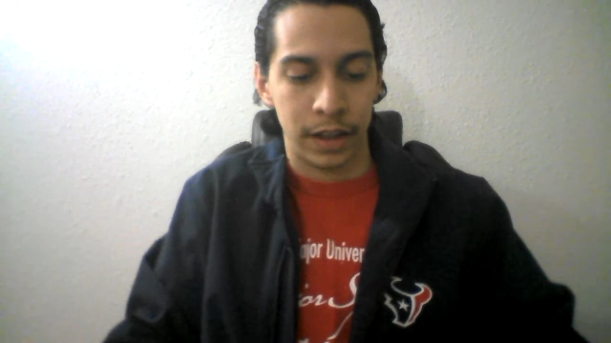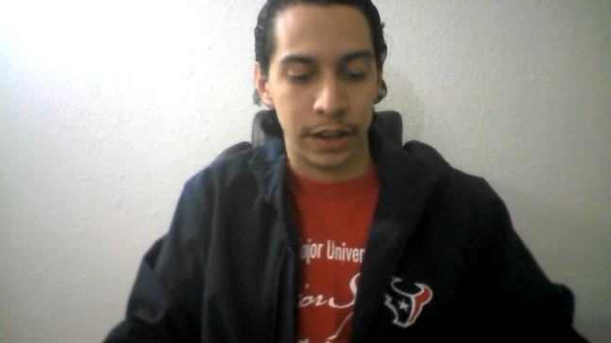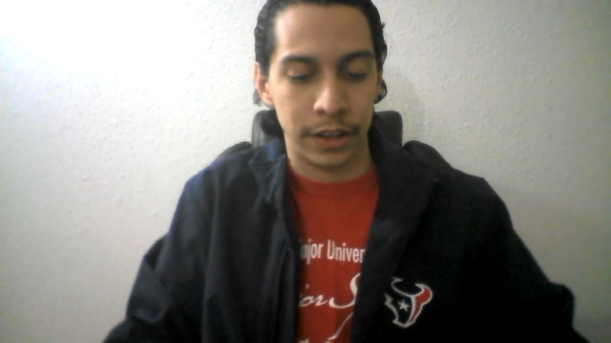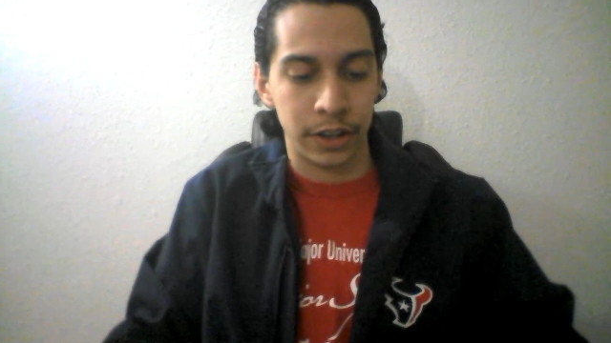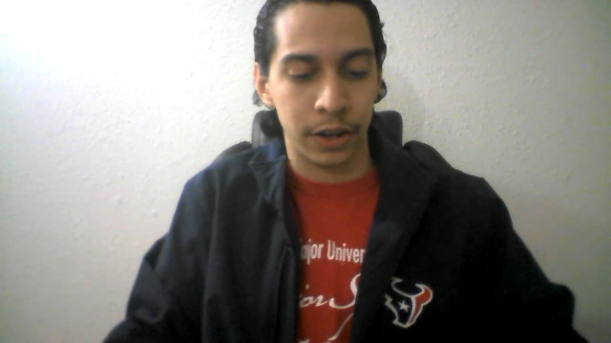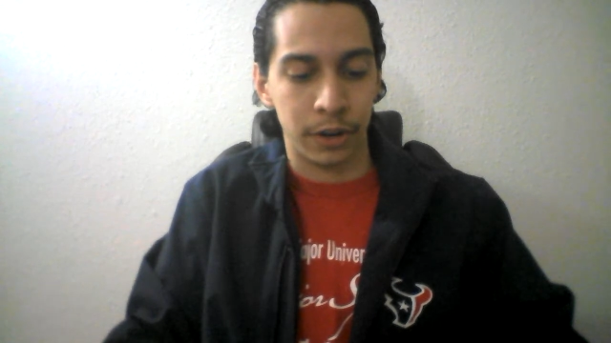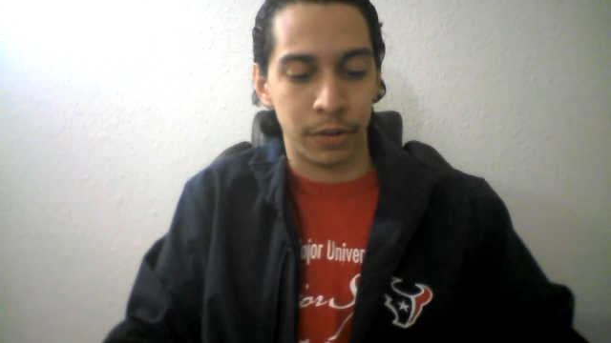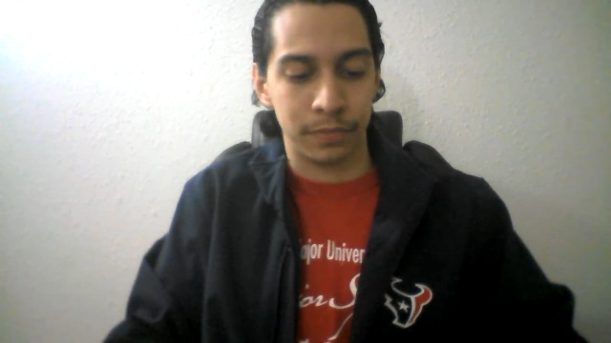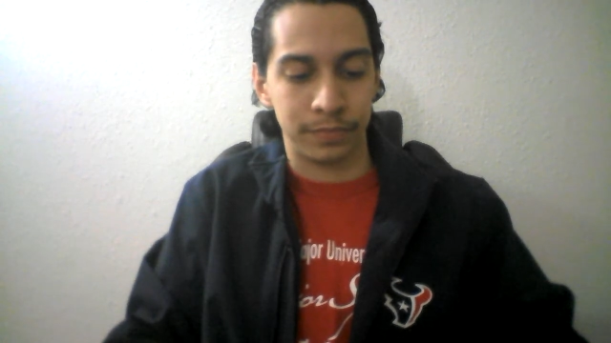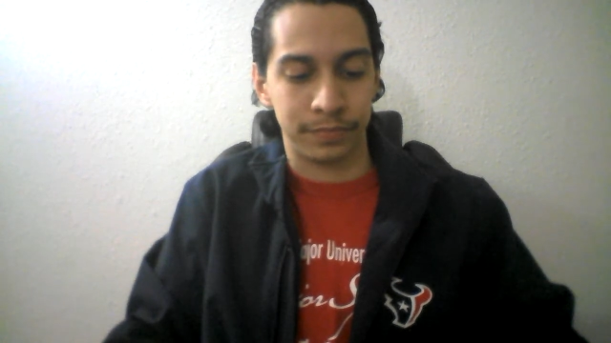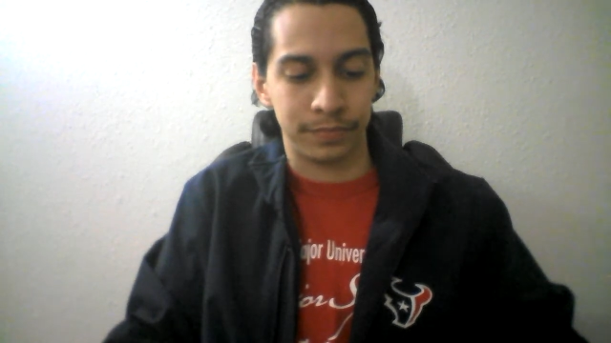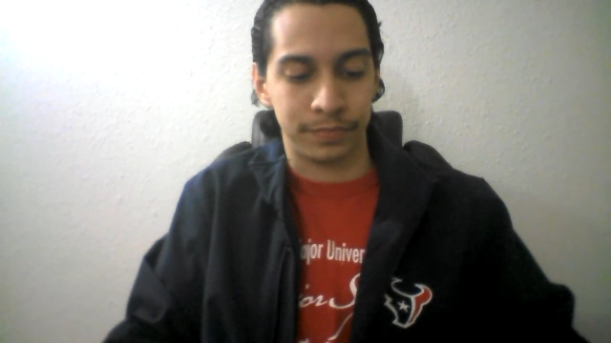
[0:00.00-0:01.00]
And you know,
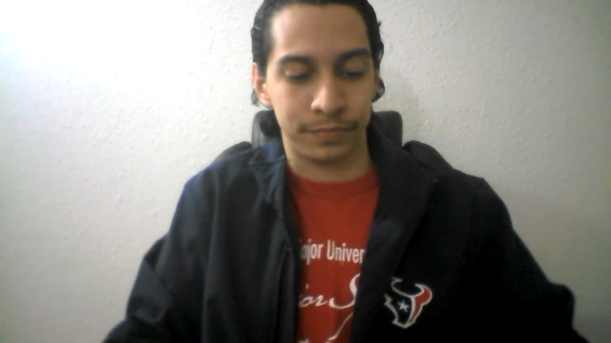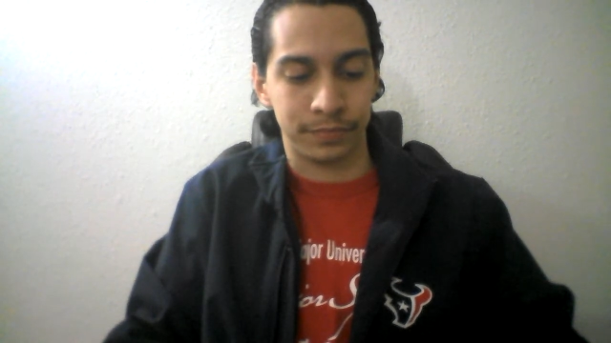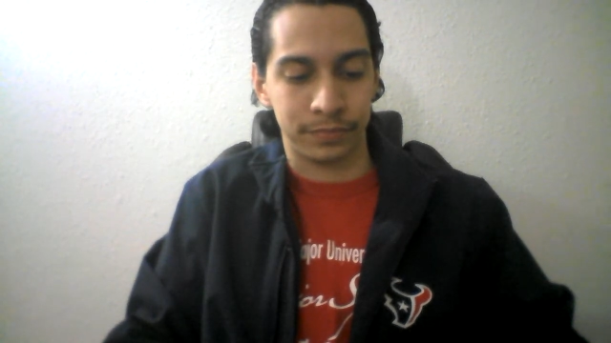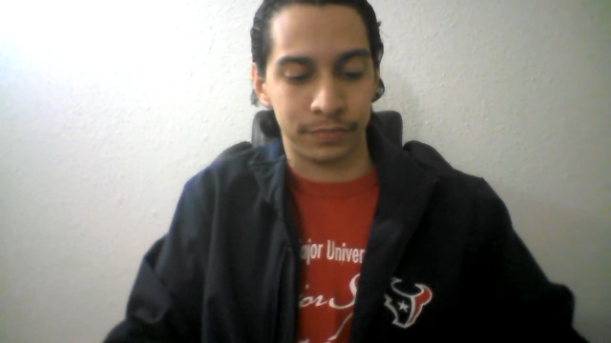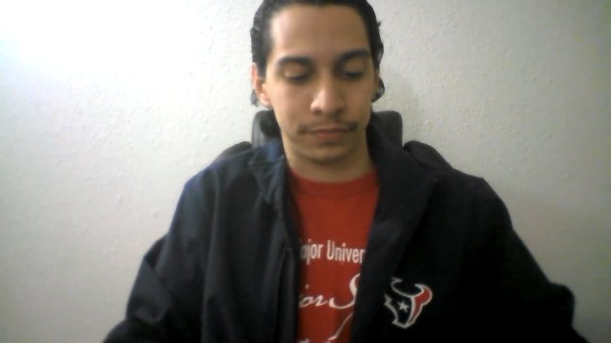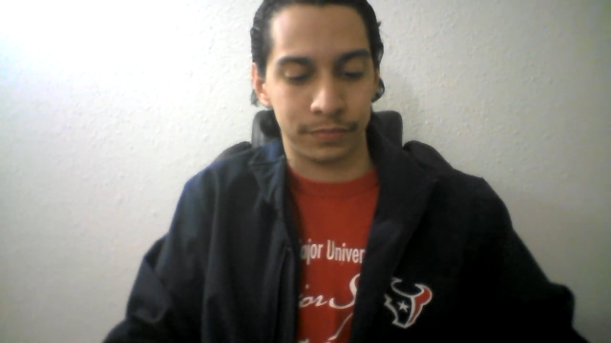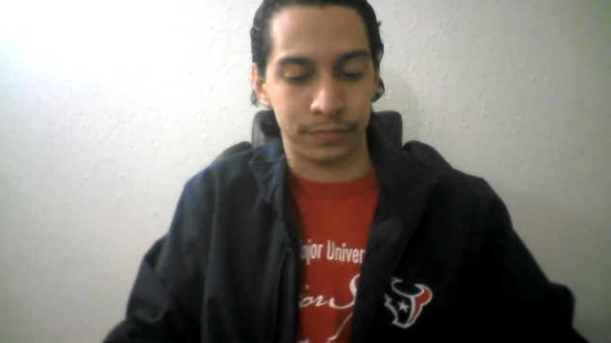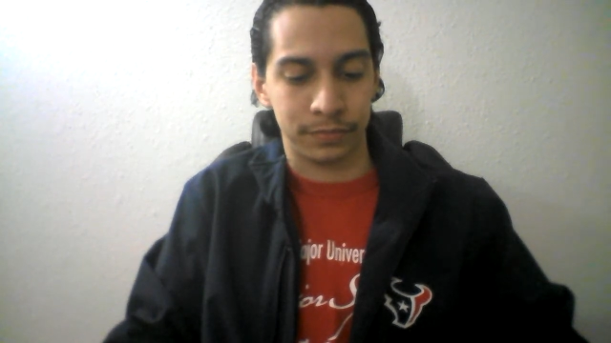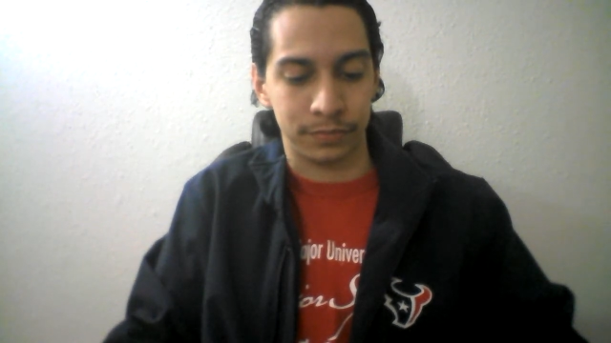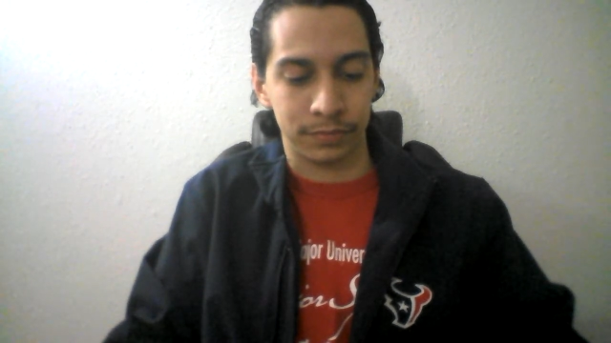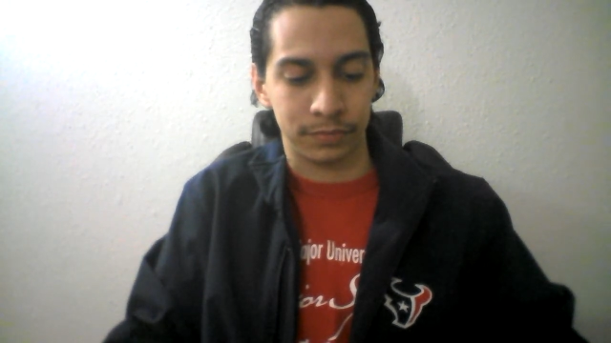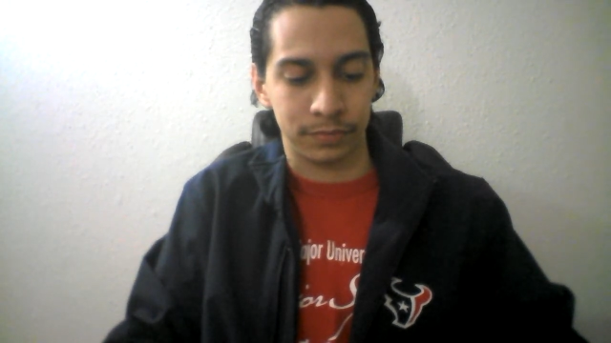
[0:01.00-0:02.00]

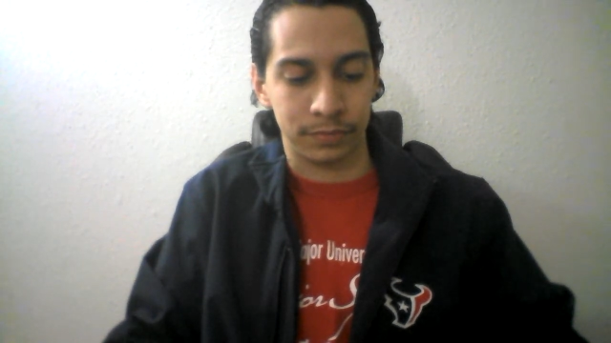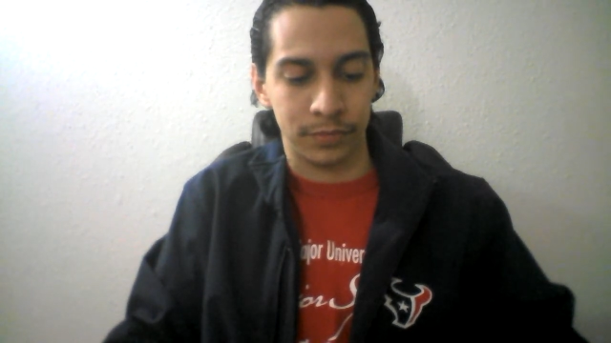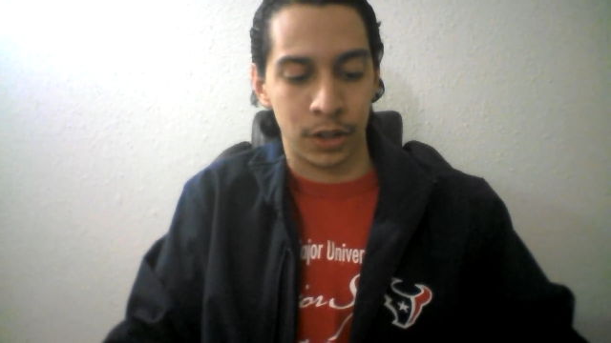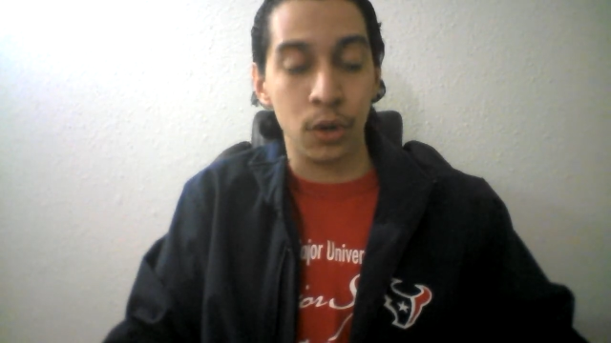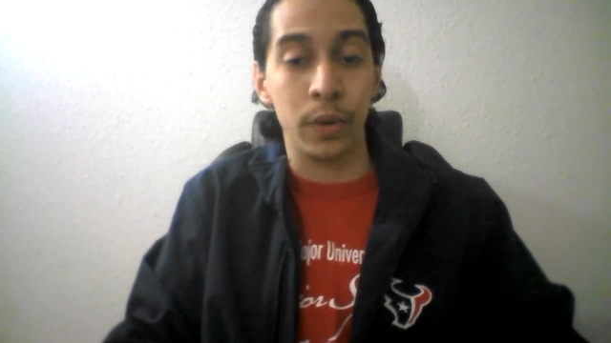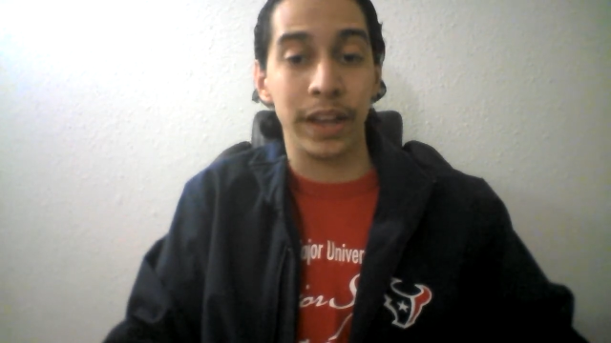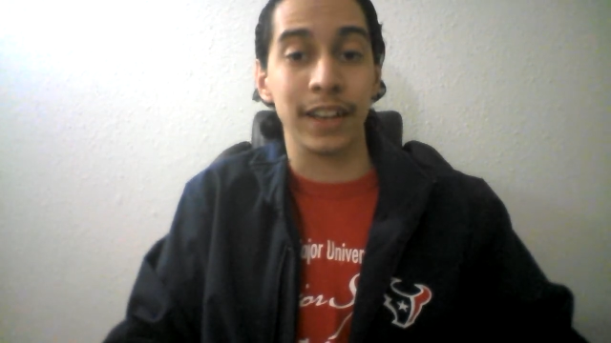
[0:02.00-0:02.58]
New